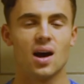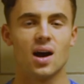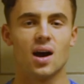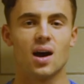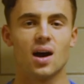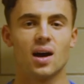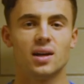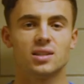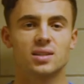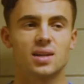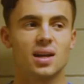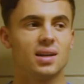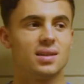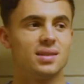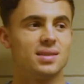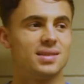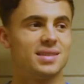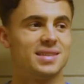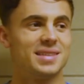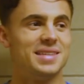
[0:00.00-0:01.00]
I just kind
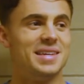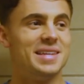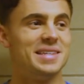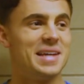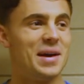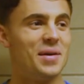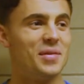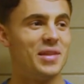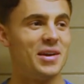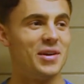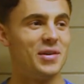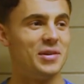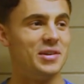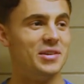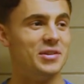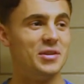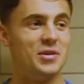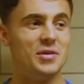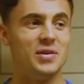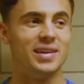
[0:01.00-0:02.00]
of sit down there
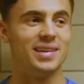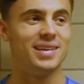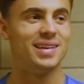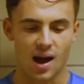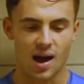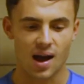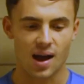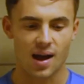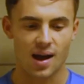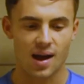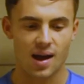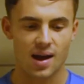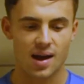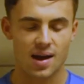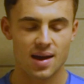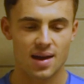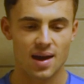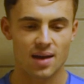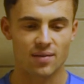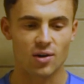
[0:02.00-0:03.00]
and do it.
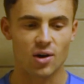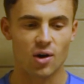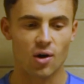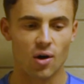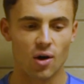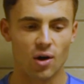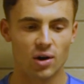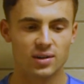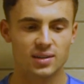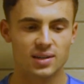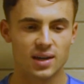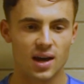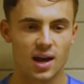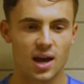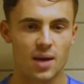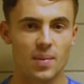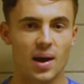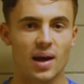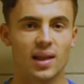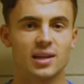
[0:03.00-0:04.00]
I have a hard
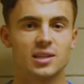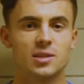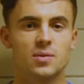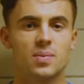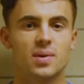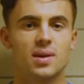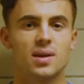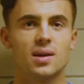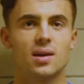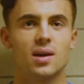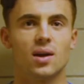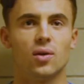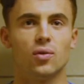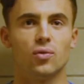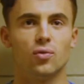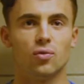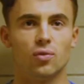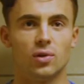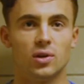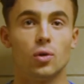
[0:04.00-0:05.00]
time. I like to be,
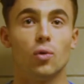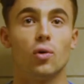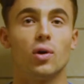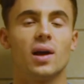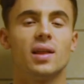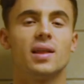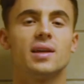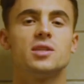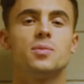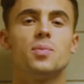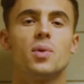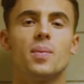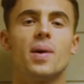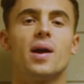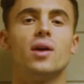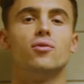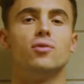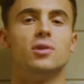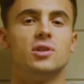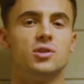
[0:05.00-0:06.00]
I like to put
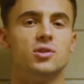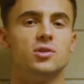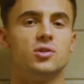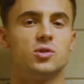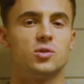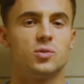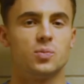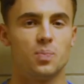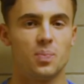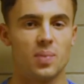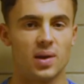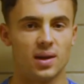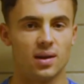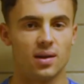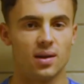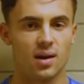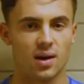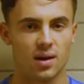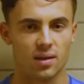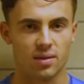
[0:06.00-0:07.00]
my original spin
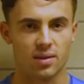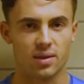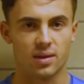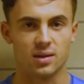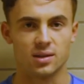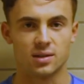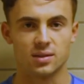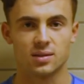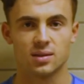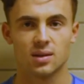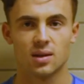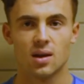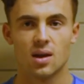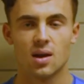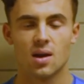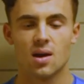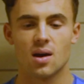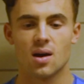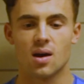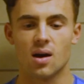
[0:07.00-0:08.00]
on things,
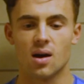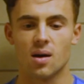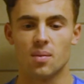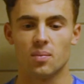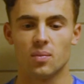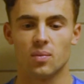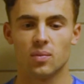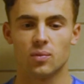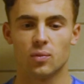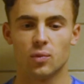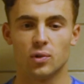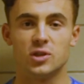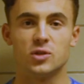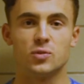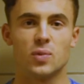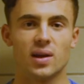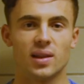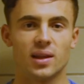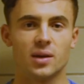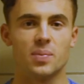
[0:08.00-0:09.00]
which
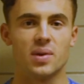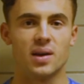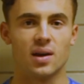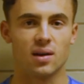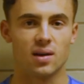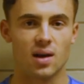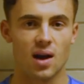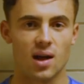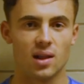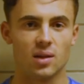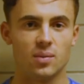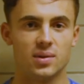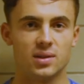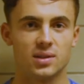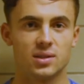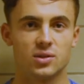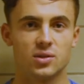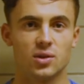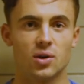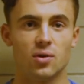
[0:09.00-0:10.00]
is why I like being a
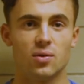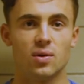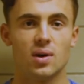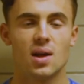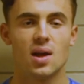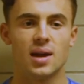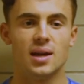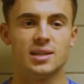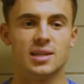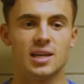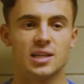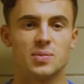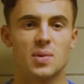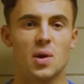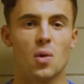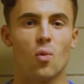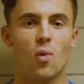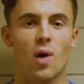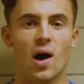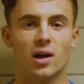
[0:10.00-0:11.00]
columnist. So it takes me
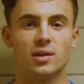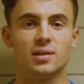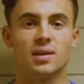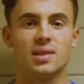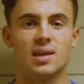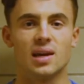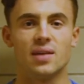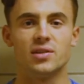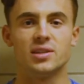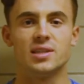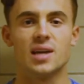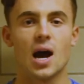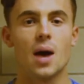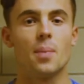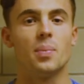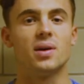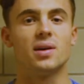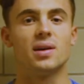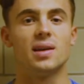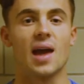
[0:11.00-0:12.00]
a while to think of a
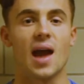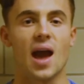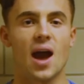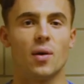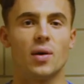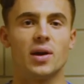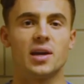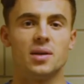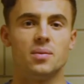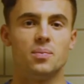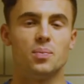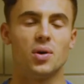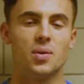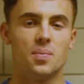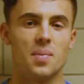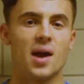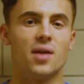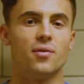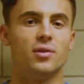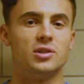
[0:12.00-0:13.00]
topic and how I can
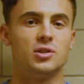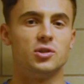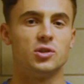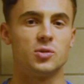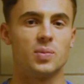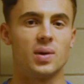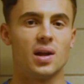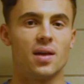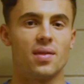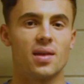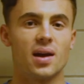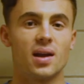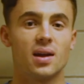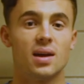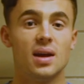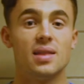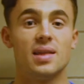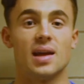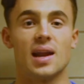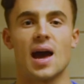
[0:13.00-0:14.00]
put my original spin on that
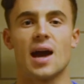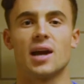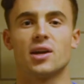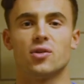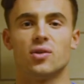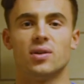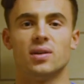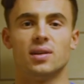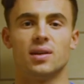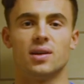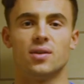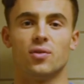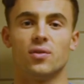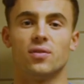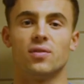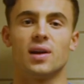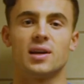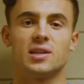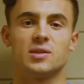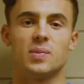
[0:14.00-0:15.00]
accurately
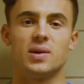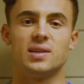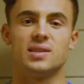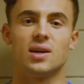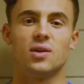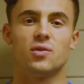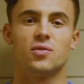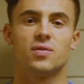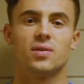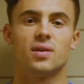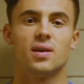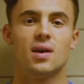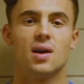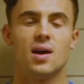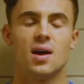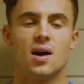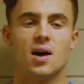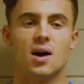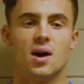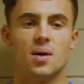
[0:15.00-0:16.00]
reflects myself,
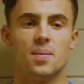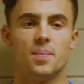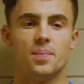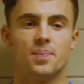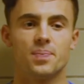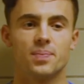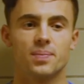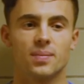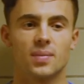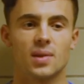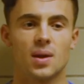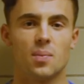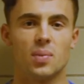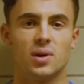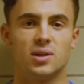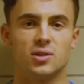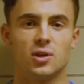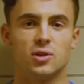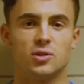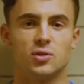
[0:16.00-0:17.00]

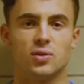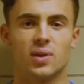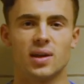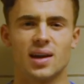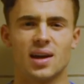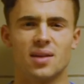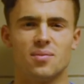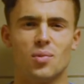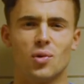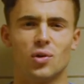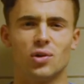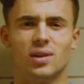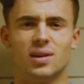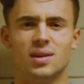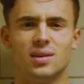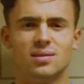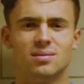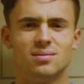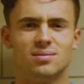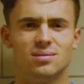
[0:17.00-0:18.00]
but is also like kind of
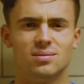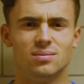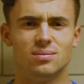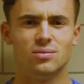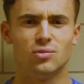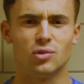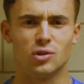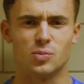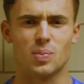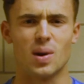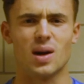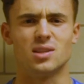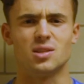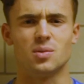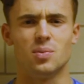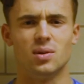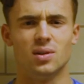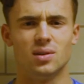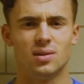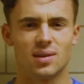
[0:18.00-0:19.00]
morally
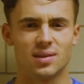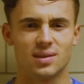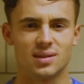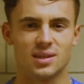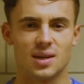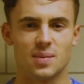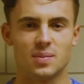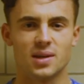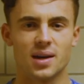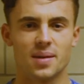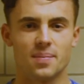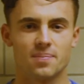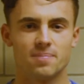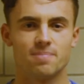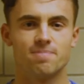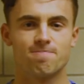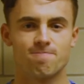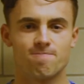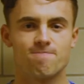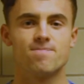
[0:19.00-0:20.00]
responsible at the same
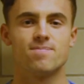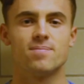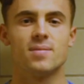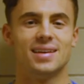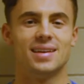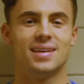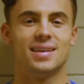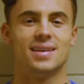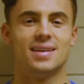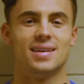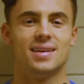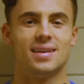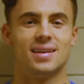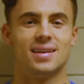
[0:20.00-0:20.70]
time.